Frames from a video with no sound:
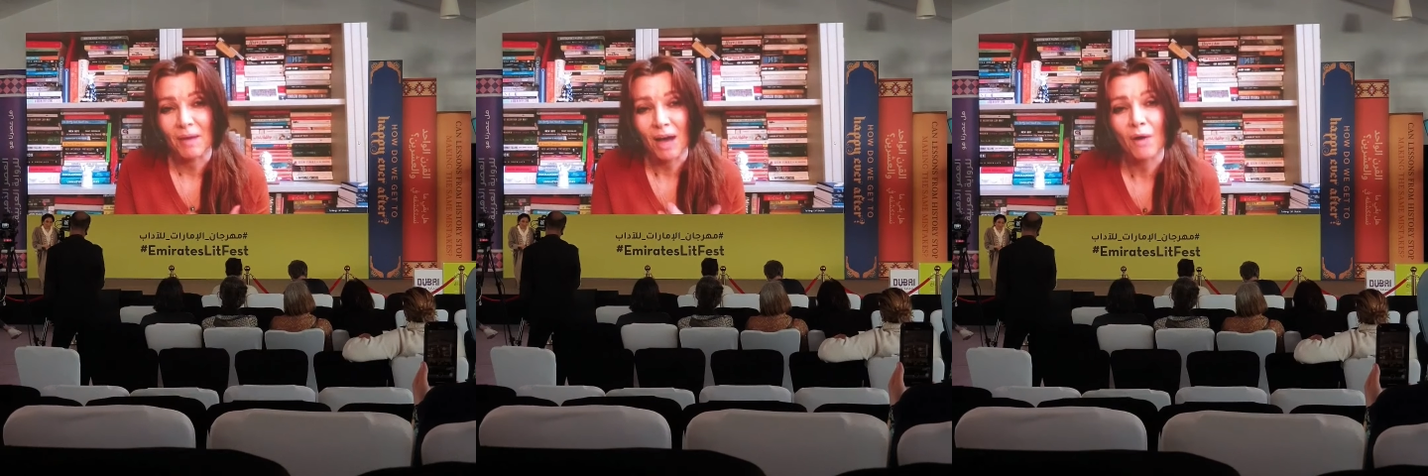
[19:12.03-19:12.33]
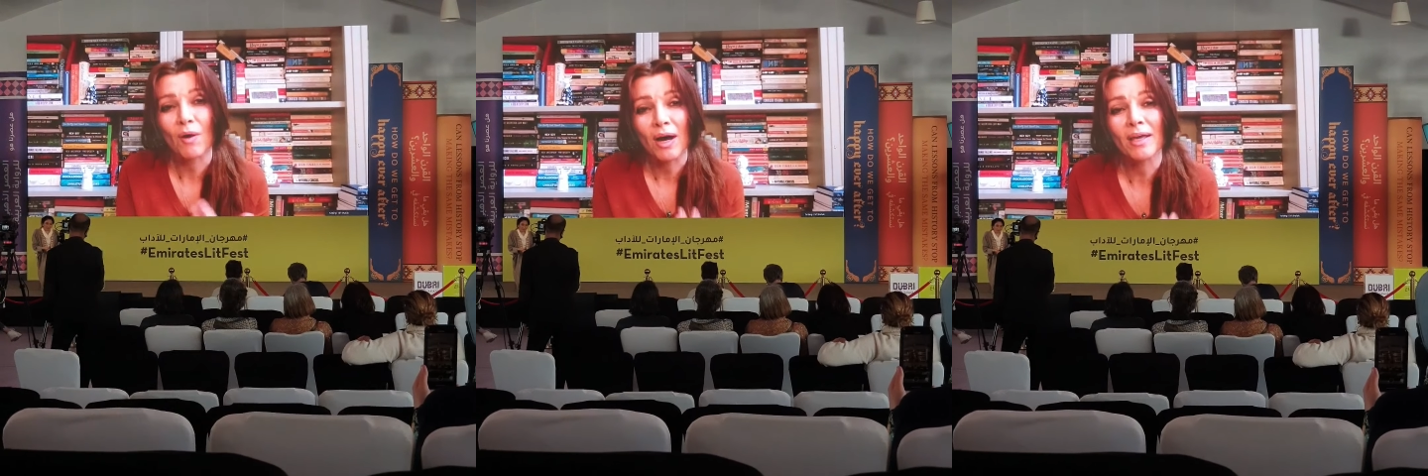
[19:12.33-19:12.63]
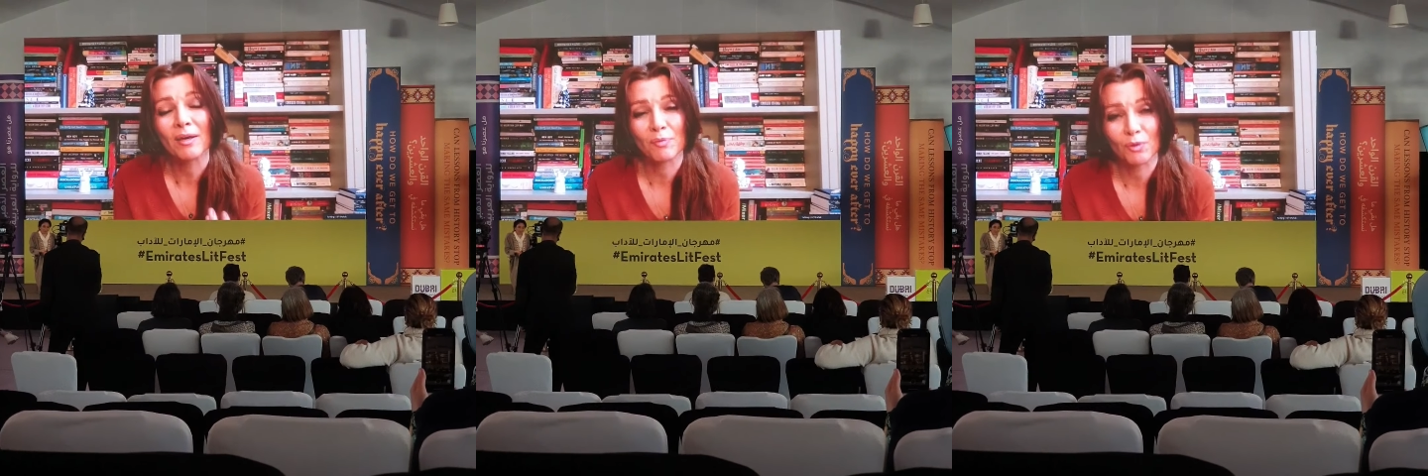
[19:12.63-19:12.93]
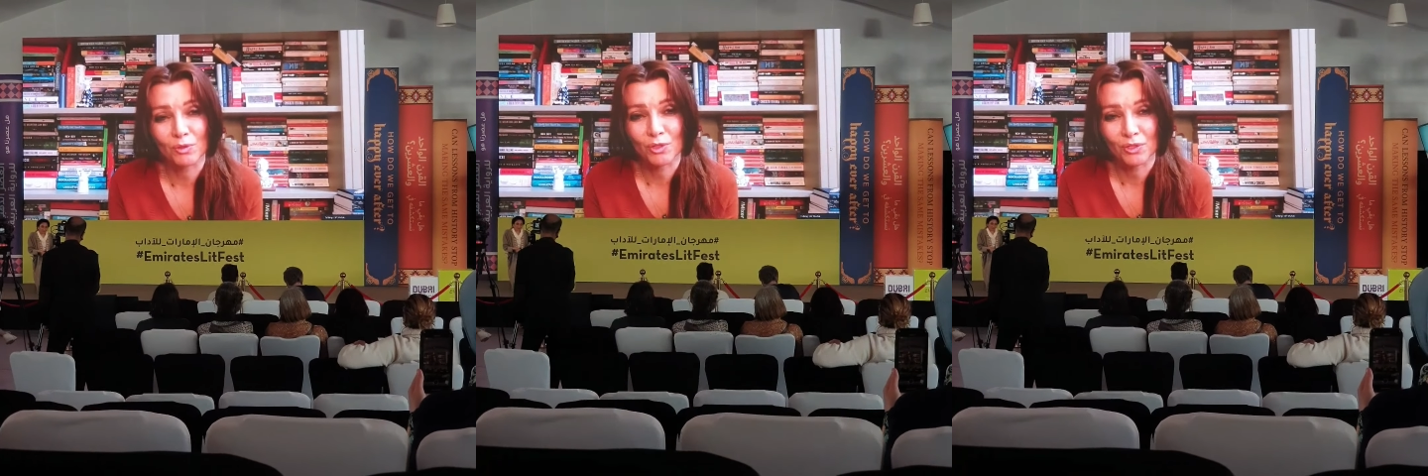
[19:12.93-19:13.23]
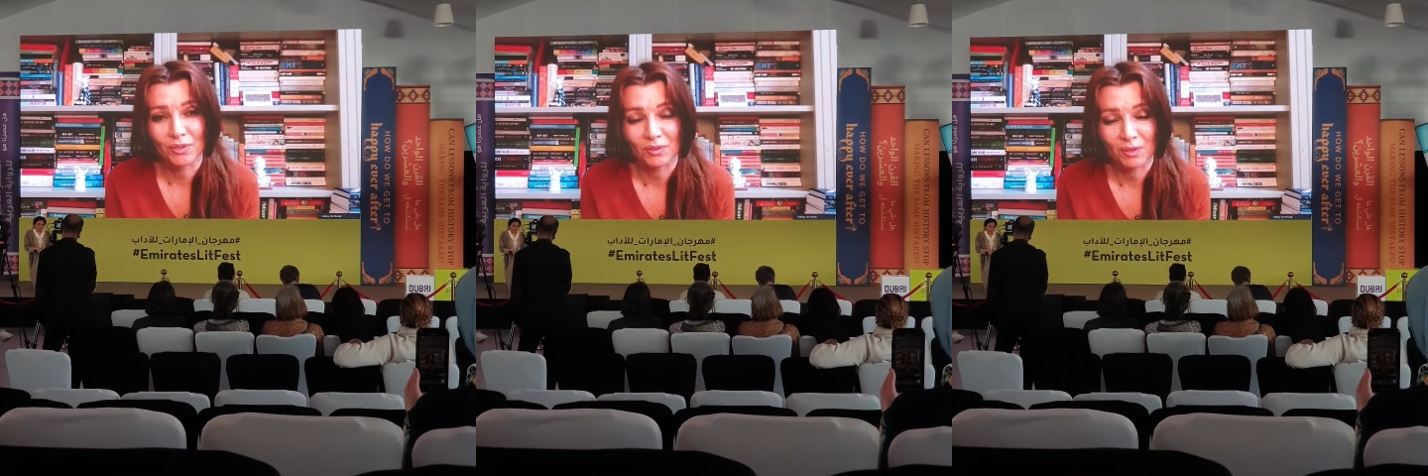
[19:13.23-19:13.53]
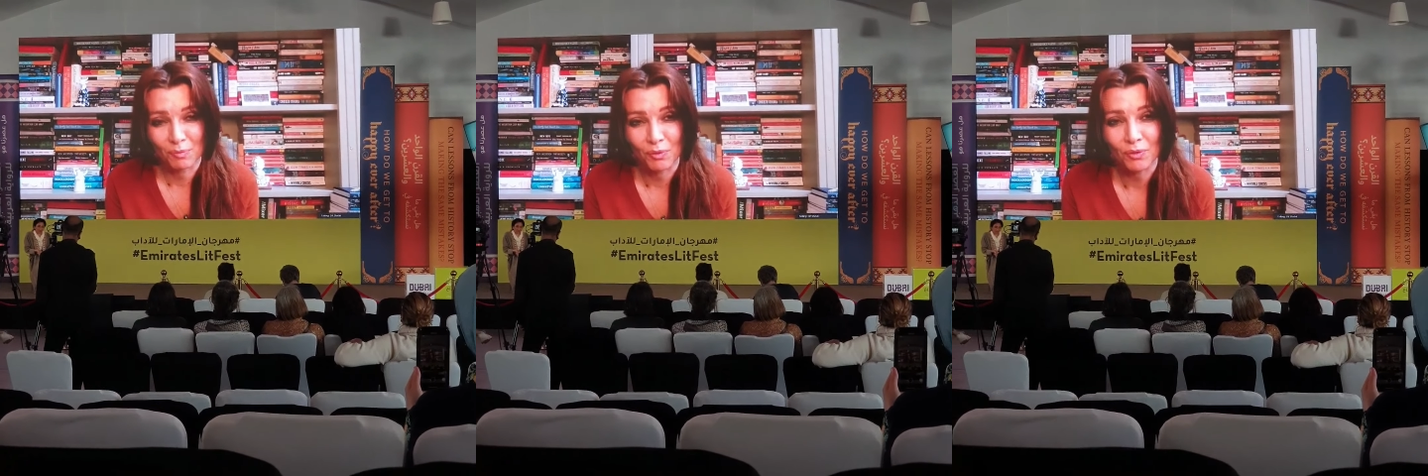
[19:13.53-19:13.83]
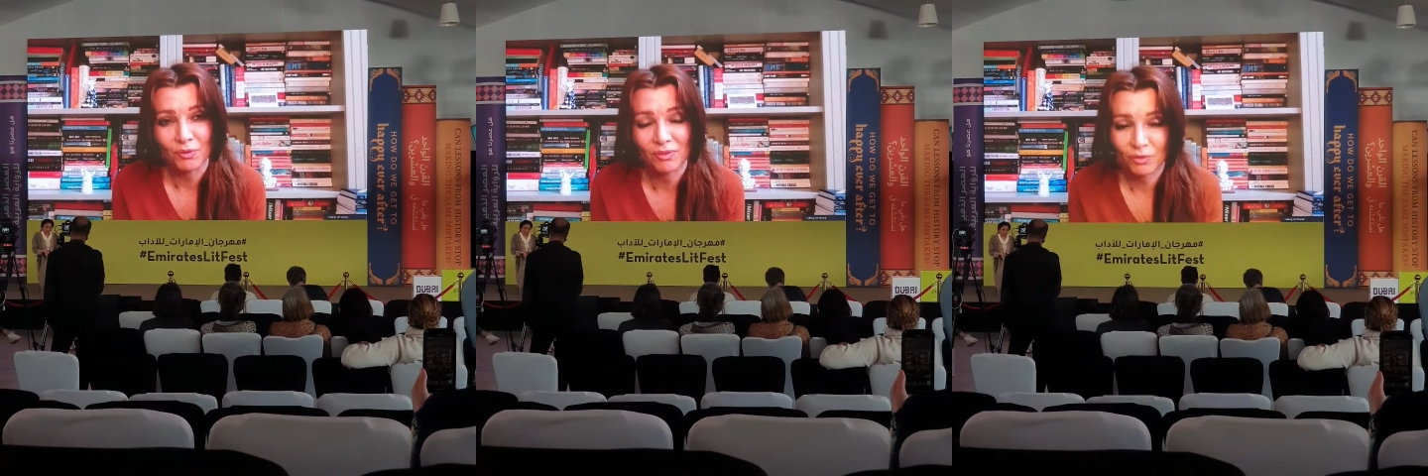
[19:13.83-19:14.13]
how I approach the
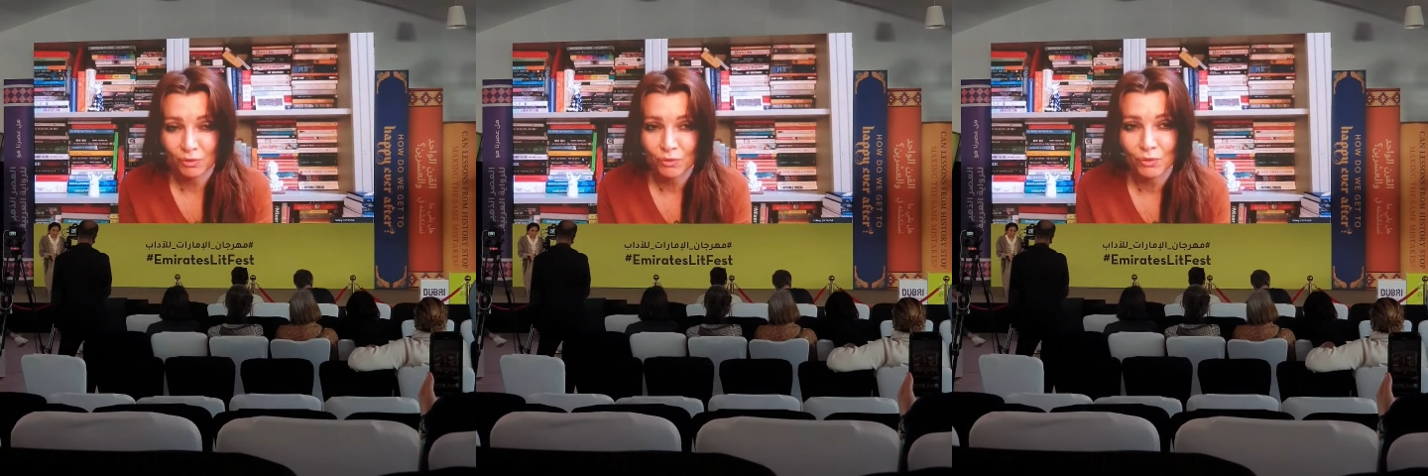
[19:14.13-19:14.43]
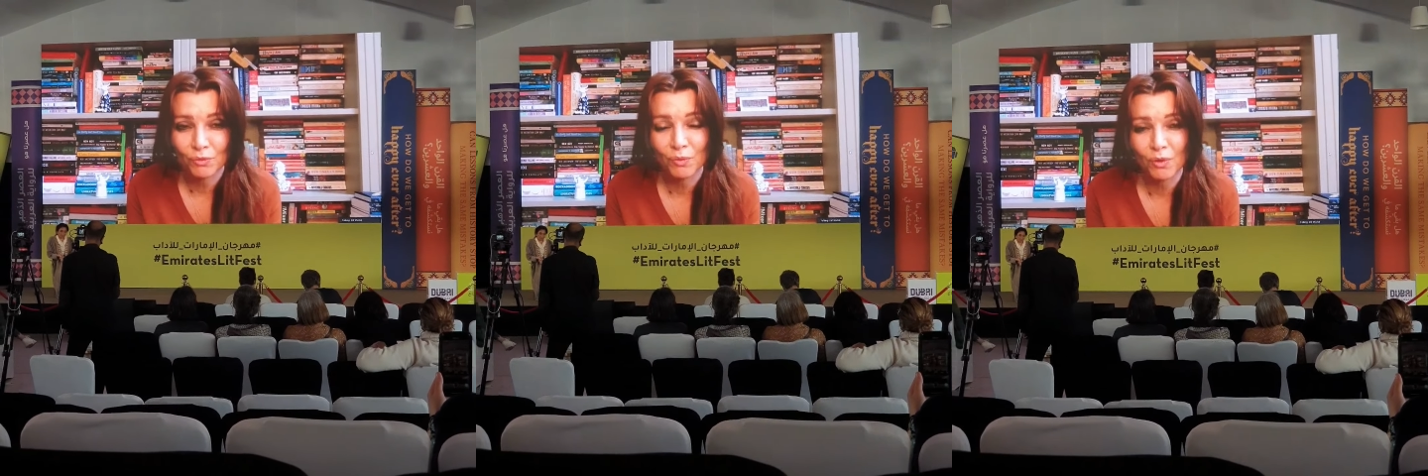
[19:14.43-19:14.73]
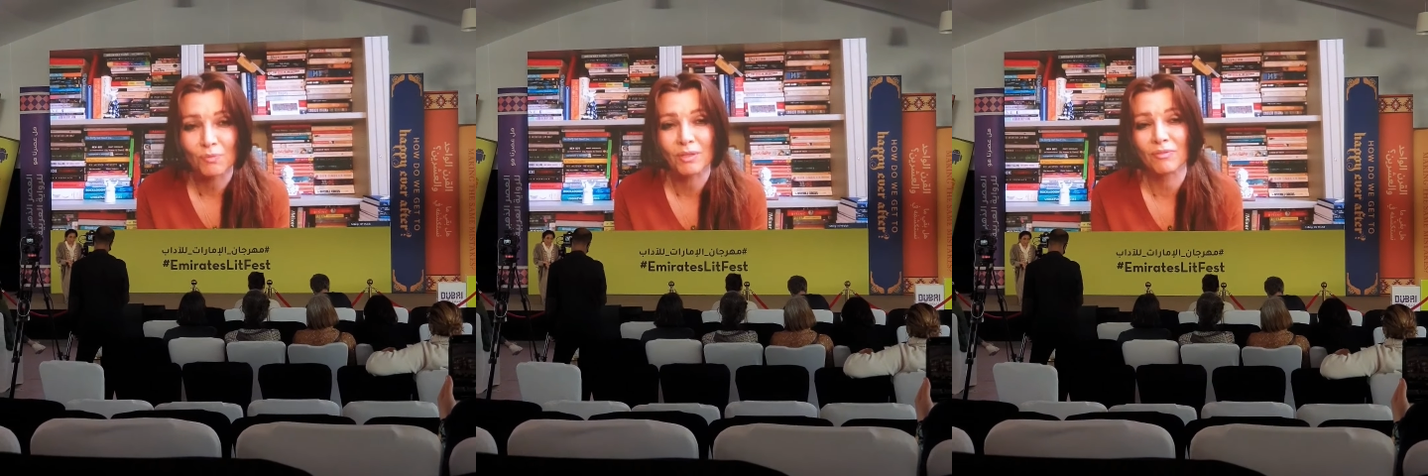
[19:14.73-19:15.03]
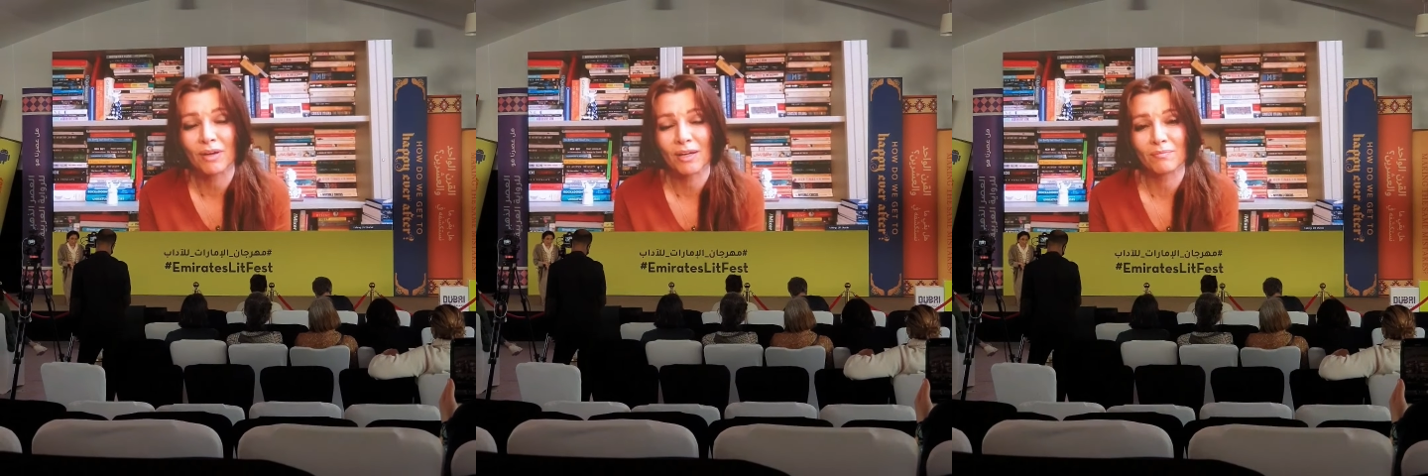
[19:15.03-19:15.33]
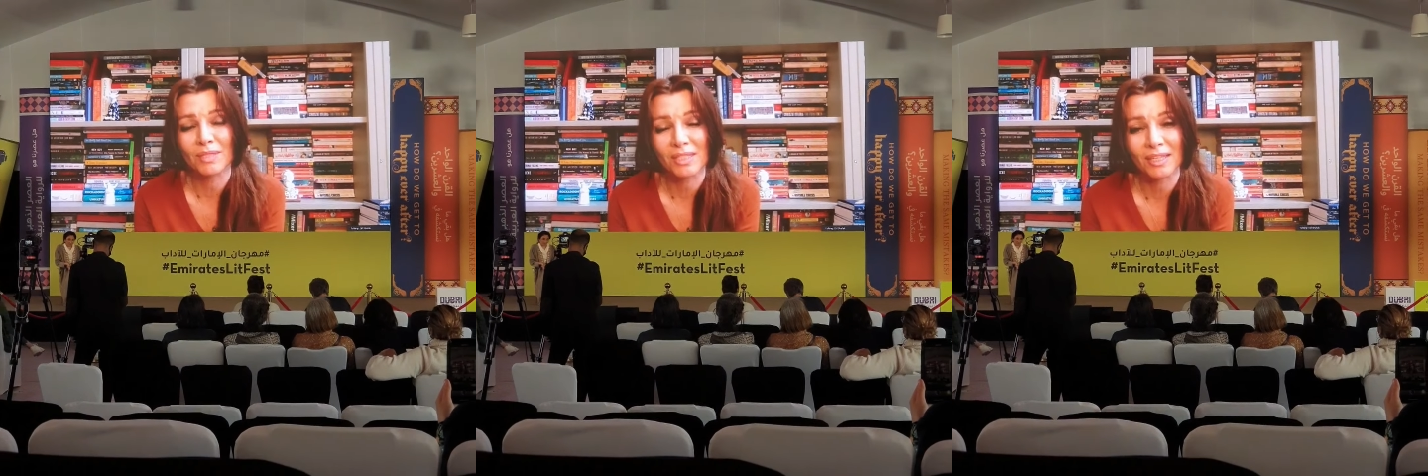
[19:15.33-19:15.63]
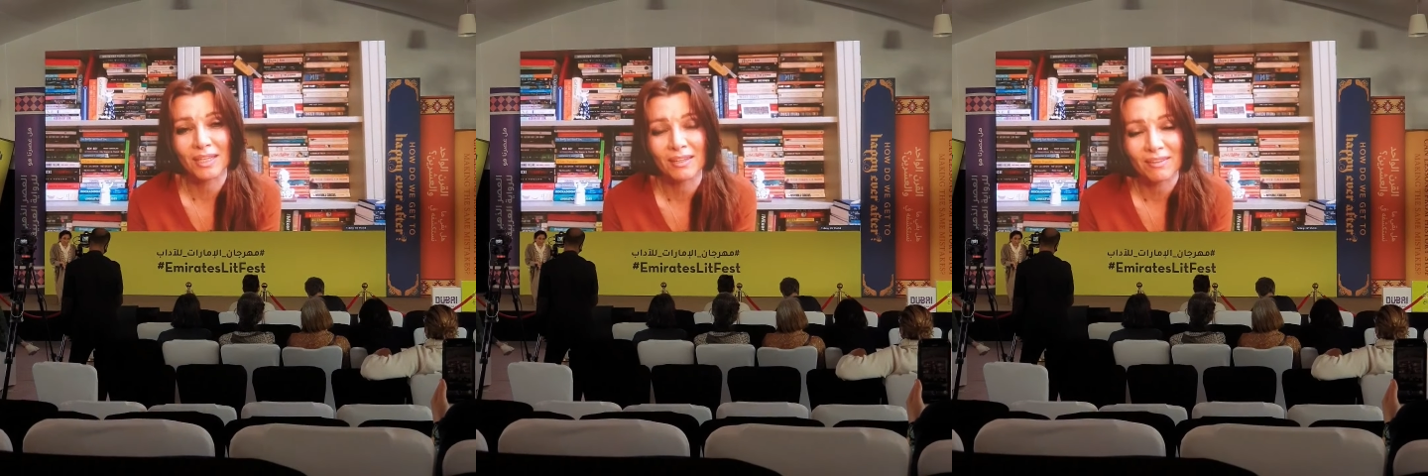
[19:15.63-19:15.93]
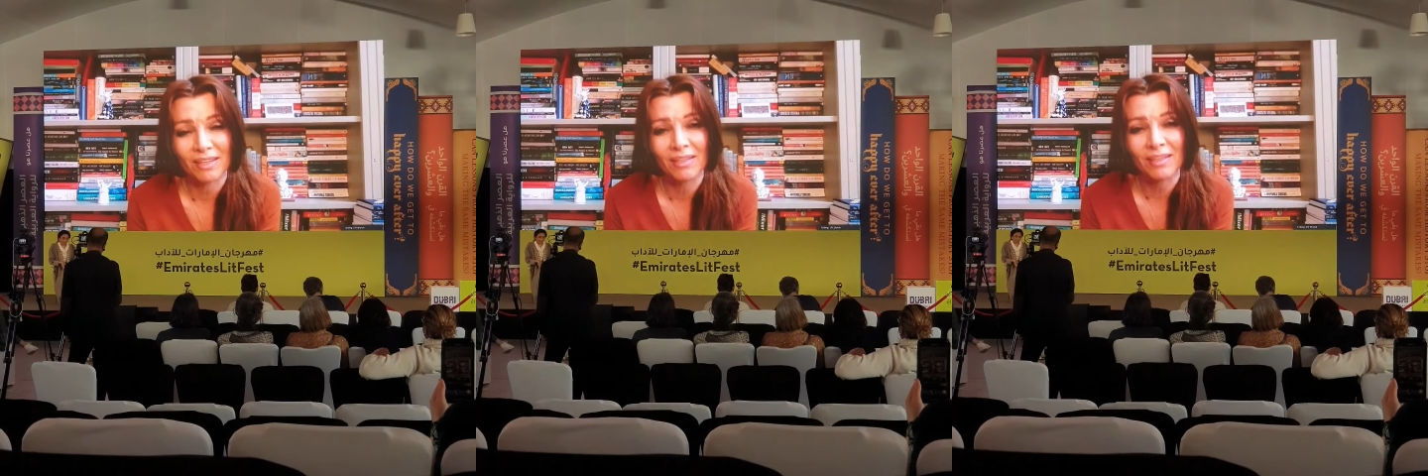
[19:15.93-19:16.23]
book. You, you warn me if I am missing
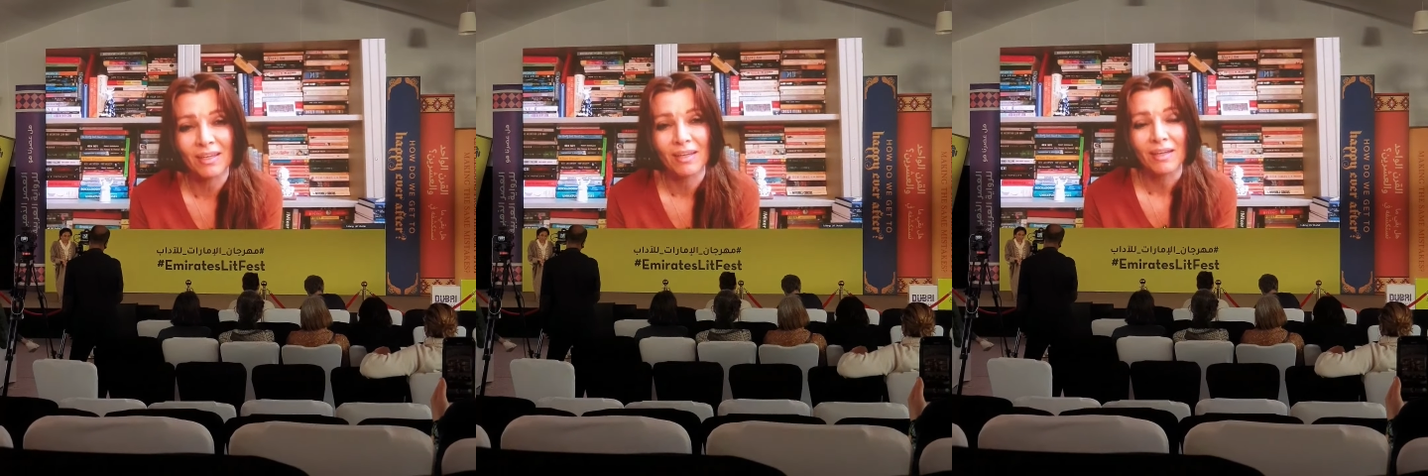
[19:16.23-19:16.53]
anything.